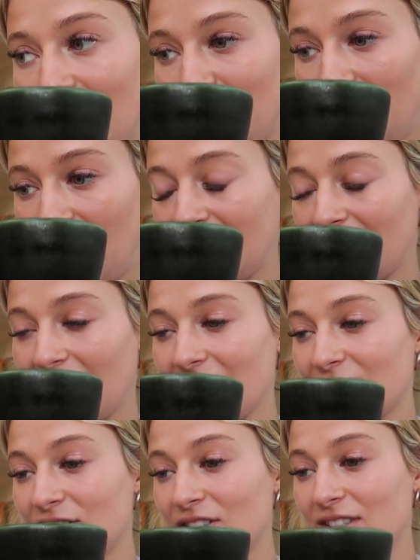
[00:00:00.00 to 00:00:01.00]
I feel like that
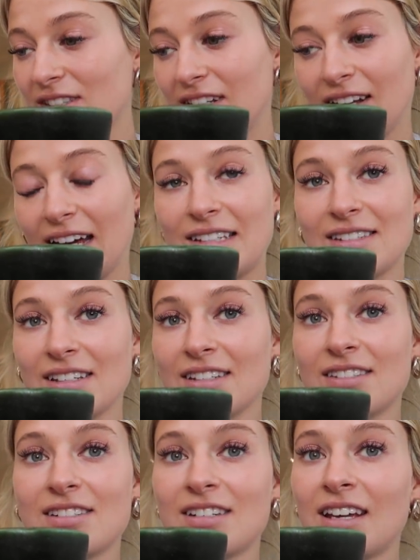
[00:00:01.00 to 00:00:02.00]
is just the
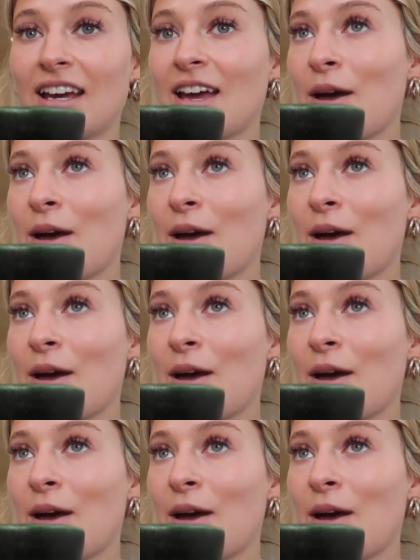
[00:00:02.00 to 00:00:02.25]
nicest